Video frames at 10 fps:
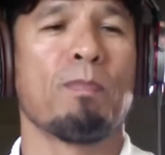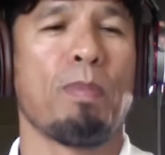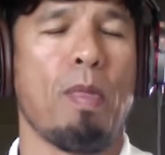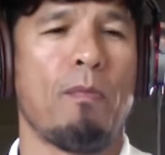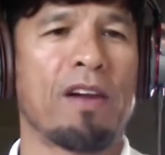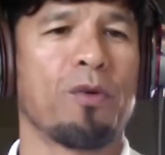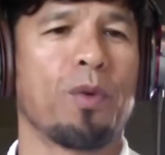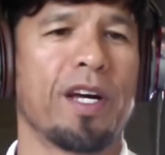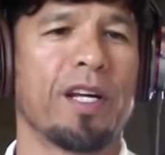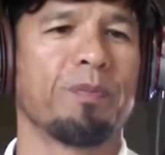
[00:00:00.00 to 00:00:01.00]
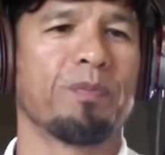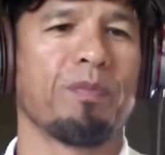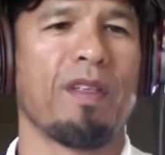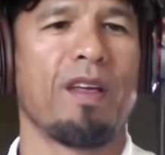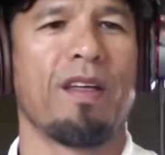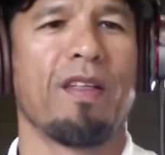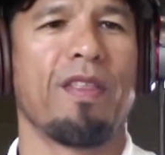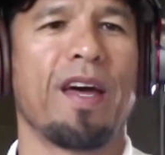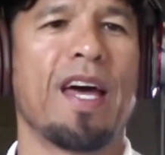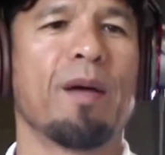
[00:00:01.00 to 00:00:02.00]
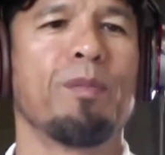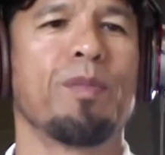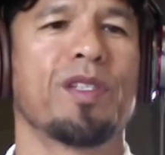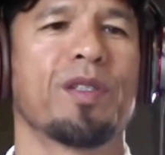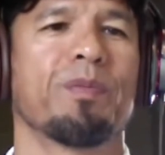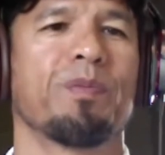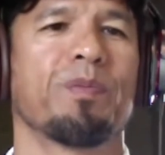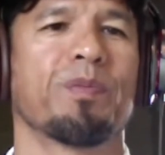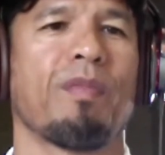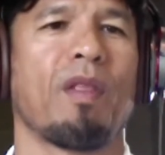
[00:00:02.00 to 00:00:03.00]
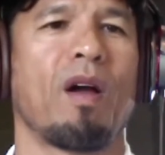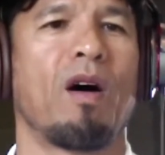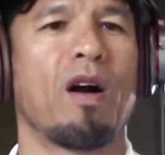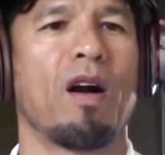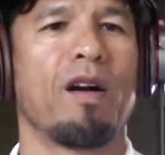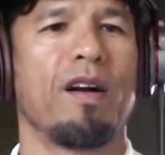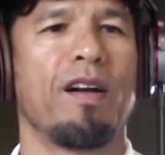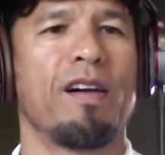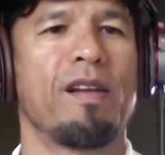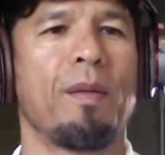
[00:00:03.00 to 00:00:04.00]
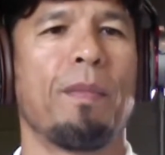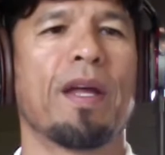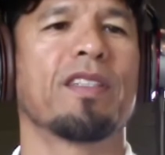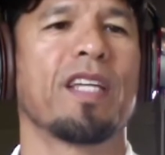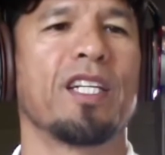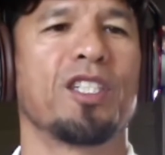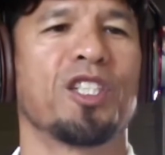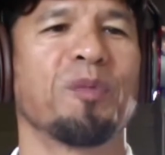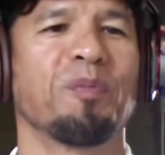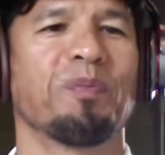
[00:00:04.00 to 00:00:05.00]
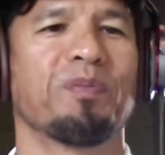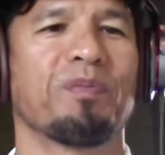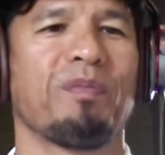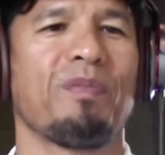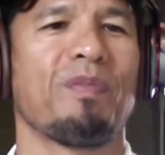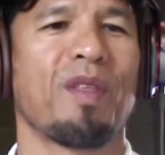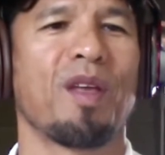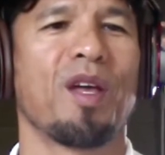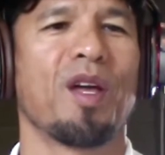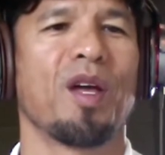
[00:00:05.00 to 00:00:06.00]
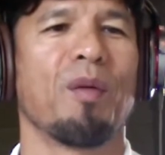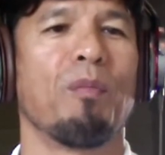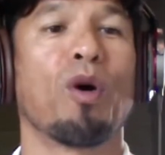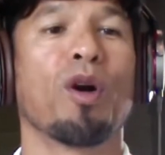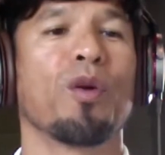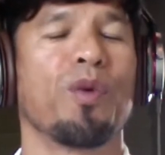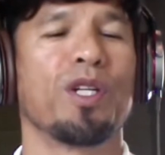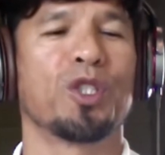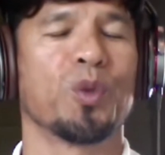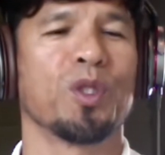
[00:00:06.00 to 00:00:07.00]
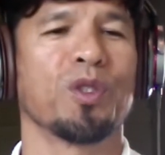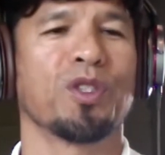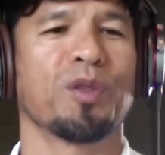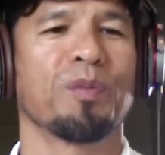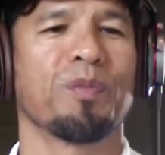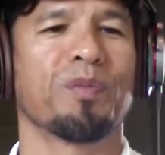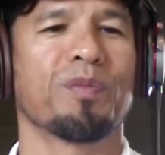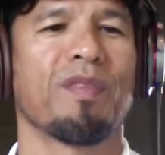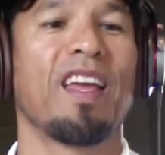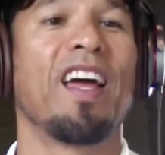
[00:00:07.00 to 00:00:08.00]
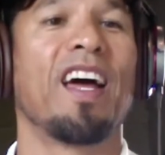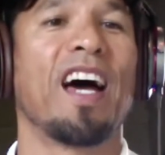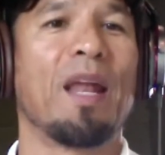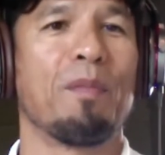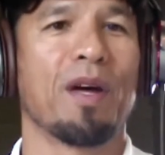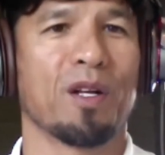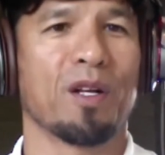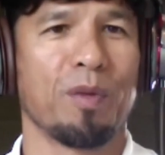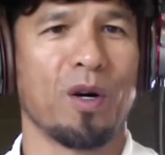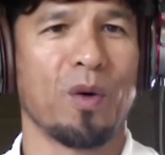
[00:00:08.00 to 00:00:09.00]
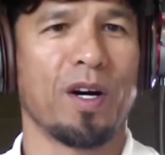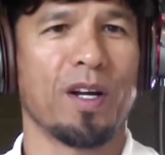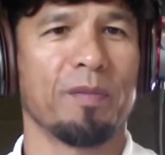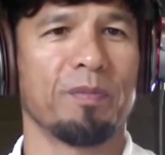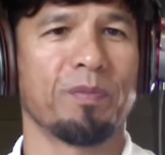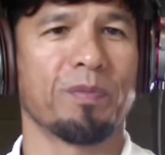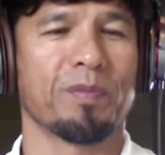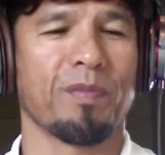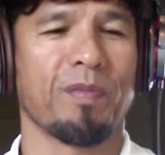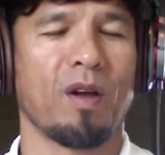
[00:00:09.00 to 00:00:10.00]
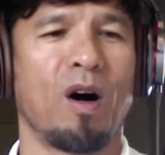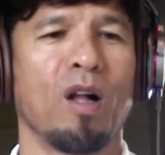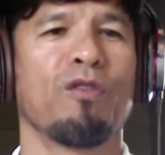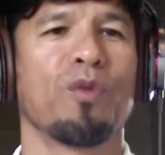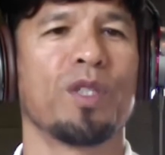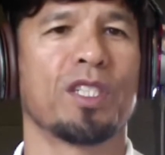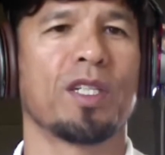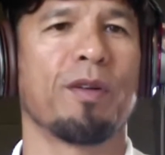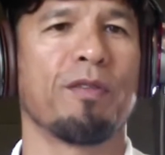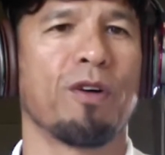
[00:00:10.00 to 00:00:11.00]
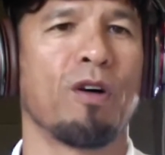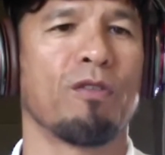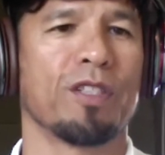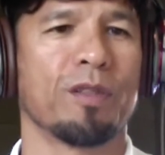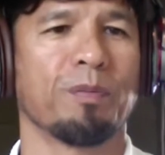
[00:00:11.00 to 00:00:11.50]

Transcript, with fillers: By the way, the M's are meditation, morning rituals, and medical marijuana, all of which I'm involved in.